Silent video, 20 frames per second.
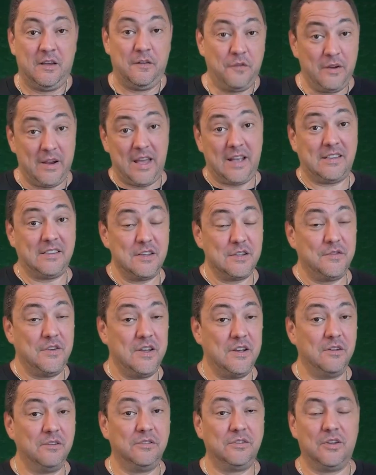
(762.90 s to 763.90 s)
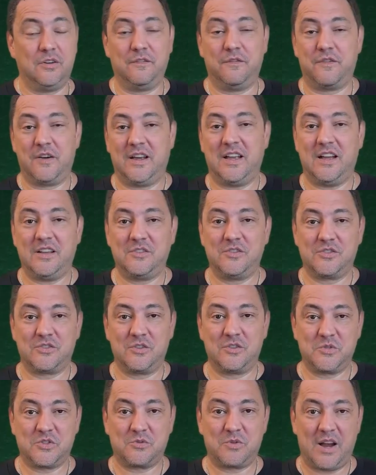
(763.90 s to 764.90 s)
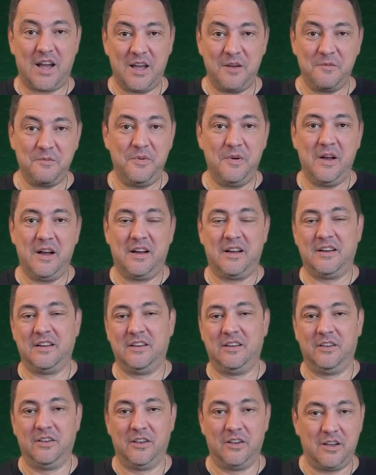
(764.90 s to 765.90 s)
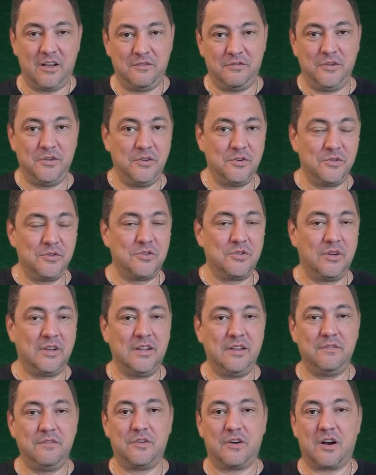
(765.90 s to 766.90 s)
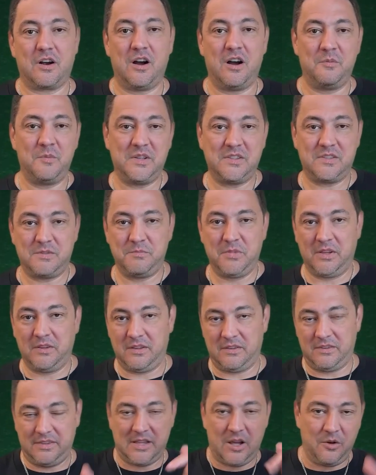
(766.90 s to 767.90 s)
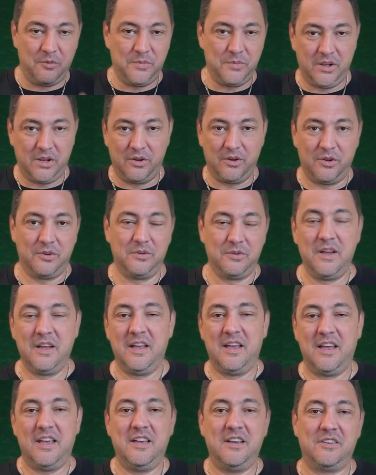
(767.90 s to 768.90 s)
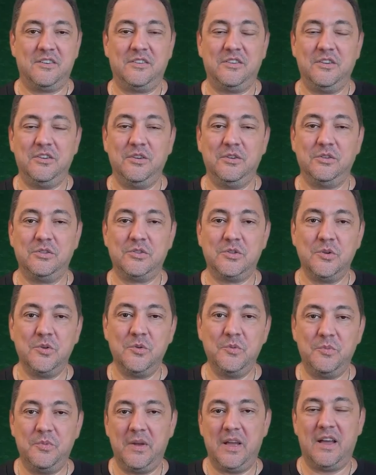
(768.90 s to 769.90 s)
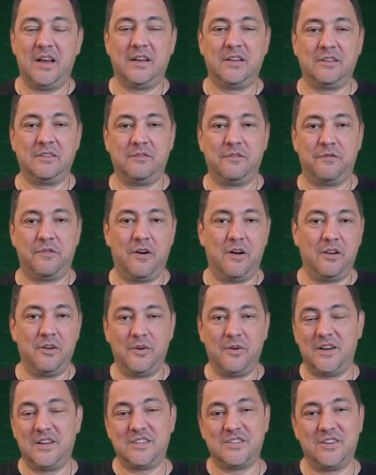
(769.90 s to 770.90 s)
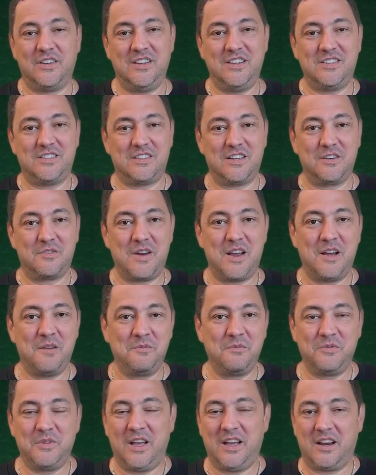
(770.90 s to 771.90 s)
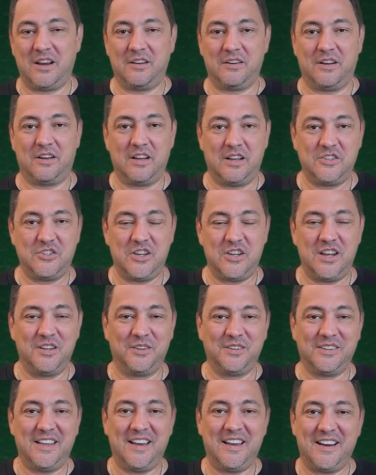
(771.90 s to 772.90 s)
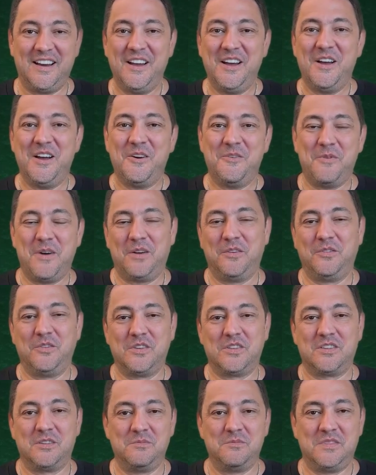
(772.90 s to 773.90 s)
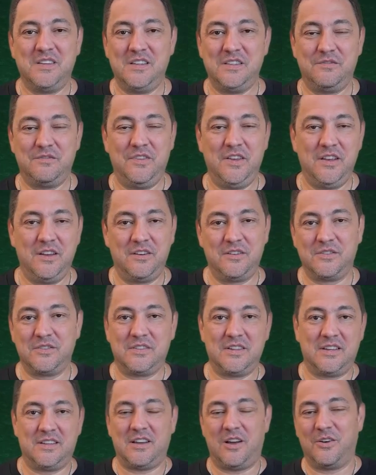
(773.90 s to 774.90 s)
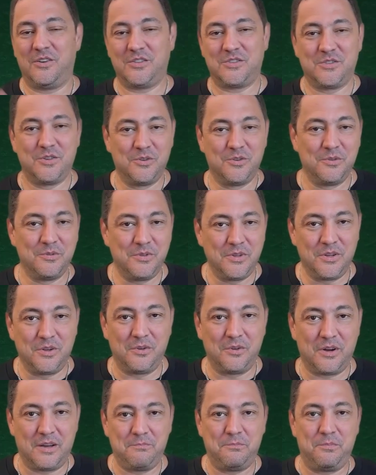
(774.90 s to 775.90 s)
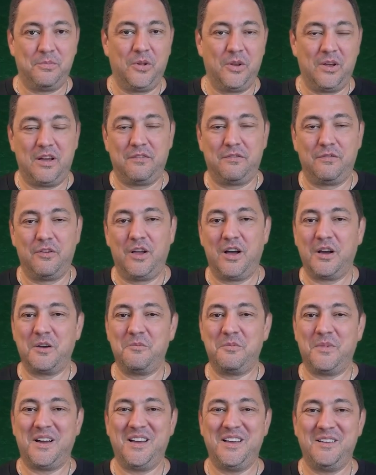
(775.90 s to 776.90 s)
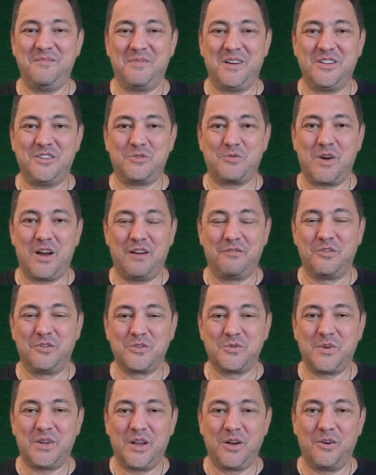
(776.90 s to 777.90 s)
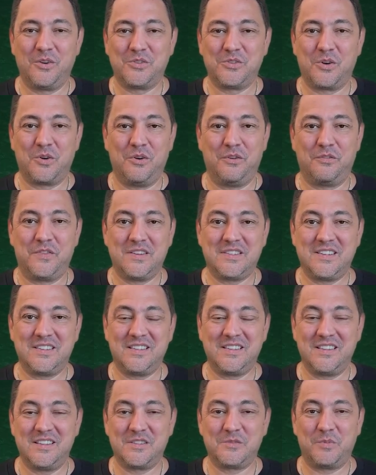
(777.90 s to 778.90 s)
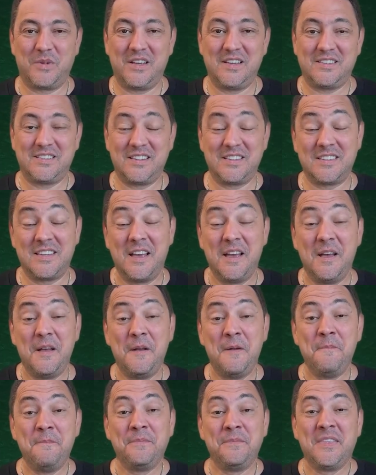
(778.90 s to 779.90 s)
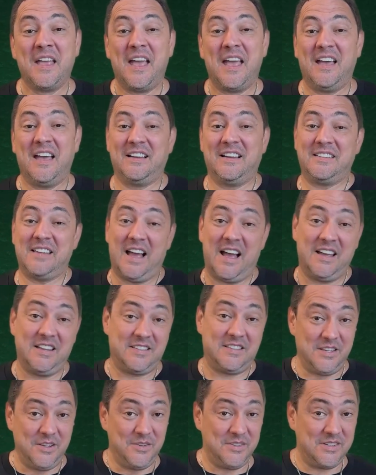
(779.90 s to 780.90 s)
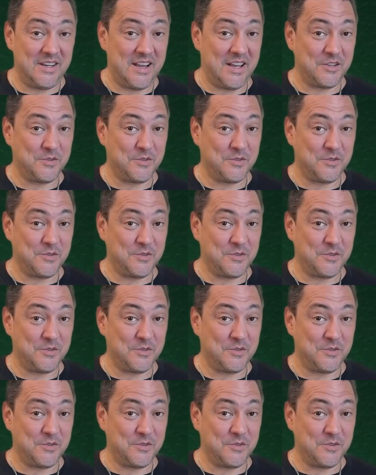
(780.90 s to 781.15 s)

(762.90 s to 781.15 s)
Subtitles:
you like this video, don't forget to subscribe. I love you to leave your comments down below here on YouTube, and follow us on Instagram. We got a channel there where I do some of these videos, and also, you know, I vlog my travels when I go to conferences in these places. And I see you in the next